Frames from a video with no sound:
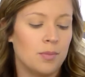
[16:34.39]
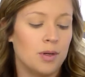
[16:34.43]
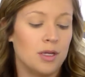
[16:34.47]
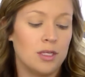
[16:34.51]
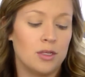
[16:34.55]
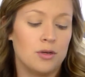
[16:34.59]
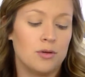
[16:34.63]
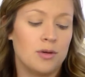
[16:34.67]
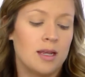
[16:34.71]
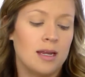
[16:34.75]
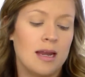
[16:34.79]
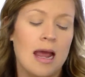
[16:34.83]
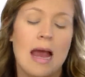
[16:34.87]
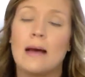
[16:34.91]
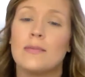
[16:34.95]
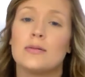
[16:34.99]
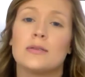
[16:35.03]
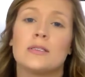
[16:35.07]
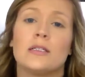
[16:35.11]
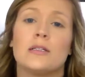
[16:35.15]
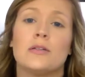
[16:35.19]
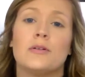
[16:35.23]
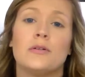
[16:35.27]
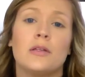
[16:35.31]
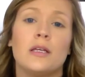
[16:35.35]
But you can
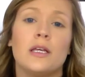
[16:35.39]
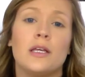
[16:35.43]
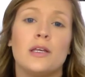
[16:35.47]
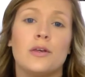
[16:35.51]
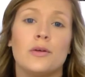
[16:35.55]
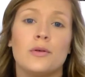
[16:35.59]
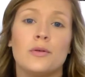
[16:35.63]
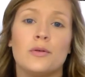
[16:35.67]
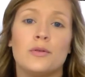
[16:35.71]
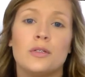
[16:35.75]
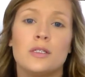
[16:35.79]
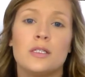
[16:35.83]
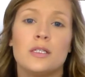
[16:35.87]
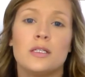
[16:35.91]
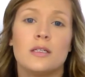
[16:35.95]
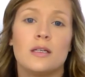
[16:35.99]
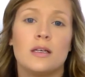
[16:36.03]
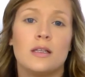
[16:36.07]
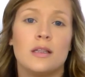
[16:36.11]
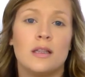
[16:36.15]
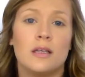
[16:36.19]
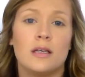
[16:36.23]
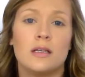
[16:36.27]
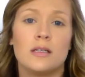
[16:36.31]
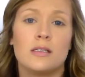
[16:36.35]
absolutely use
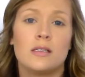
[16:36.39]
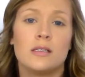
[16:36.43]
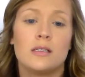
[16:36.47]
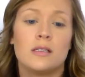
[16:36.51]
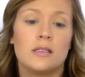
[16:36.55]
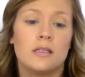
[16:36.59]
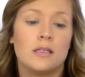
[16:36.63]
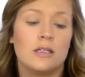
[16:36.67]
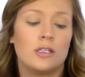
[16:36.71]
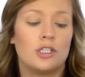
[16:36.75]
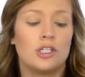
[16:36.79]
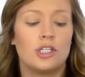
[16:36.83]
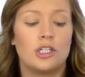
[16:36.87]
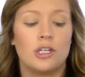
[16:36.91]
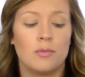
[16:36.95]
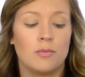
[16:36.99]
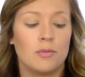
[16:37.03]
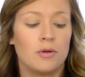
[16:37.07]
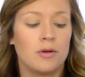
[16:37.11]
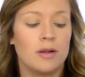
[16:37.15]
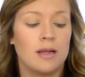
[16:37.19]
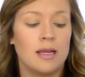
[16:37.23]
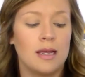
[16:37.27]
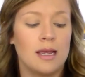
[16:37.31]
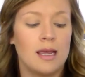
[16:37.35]
this
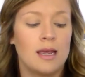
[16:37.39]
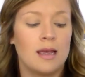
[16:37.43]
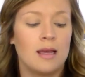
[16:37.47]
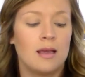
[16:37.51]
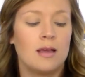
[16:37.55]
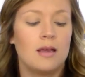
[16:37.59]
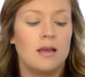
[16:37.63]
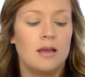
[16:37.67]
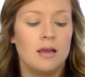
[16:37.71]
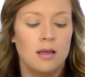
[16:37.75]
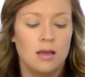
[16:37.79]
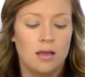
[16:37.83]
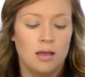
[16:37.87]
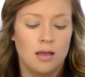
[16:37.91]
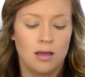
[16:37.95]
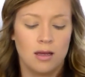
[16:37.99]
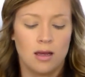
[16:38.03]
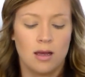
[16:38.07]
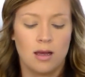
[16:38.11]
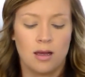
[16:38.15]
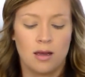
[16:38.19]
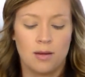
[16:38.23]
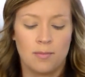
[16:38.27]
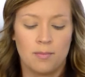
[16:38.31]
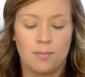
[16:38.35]
shimmery
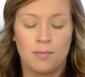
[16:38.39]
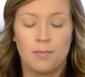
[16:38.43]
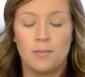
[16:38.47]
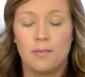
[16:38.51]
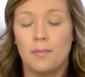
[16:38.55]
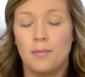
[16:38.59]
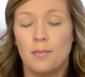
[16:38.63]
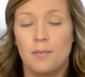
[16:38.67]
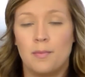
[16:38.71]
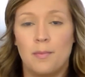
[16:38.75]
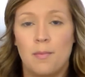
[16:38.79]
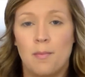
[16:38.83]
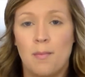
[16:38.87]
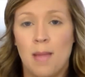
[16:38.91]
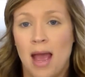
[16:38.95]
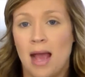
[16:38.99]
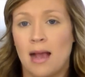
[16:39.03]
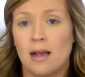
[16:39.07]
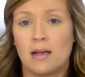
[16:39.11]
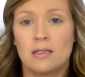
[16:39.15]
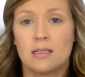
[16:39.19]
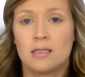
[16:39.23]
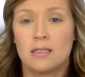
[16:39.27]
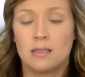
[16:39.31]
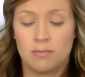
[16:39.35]

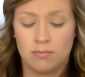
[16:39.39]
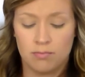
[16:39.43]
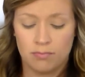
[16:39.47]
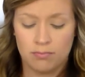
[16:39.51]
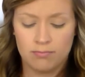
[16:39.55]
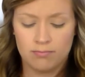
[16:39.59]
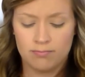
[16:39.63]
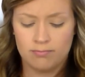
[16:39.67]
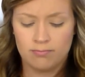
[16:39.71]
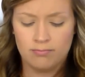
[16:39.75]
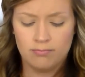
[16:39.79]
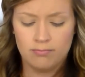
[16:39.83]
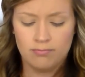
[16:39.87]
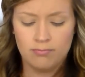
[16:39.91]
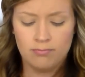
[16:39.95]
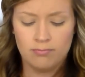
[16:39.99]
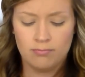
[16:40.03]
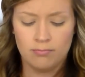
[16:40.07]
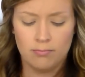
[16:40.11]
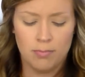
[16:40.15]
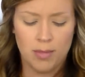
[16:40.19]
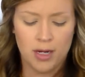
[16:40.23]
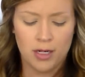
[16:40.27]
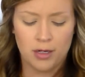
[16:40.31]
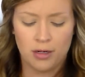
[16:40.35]
MAC's
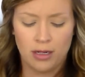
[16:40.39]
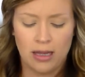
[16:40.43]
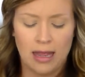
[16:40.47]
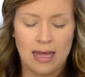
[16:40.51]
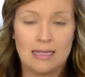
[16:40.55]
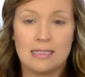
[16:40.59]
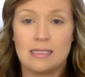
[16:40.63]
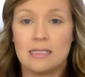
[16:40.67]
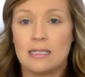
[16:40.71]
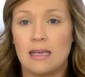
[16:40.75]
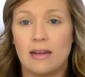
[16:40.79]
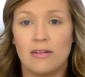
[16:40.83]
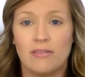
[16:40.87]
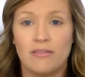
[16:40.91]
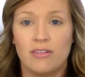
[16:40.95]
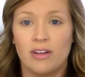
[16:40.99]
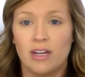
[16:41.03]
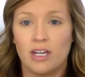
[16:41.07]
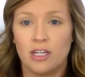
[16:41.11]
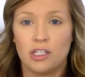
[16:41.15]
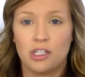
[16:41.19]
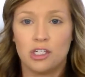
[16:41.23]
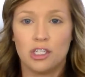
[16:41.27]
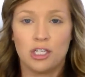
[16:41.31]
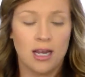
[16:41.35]
Mineralized Skin
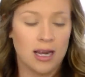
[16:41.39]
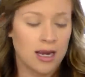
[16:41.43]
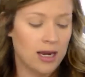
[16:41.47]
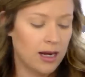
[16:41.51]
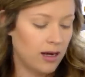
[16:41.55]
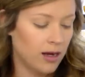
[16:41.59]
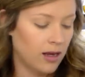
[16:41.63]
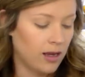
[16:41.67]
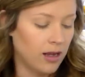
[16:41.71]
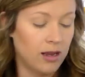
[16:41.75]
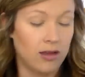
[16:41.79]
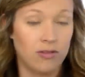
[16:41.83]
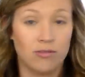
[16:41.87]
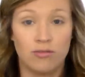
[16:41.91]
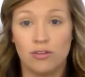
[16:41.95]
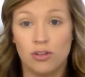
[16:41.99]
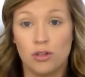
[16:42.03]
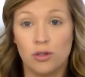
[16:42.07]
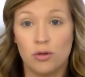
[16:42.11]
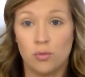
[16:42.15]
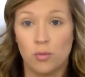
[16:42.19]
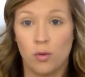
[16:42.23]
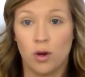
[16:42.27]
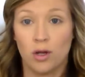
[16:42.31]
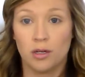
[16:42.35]
Finish shade
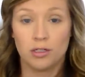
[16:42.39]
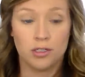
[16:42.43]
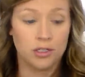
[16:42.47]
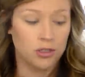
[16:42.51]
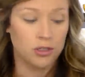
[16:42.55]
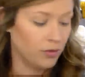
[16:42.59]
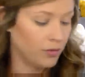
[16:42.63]
if you want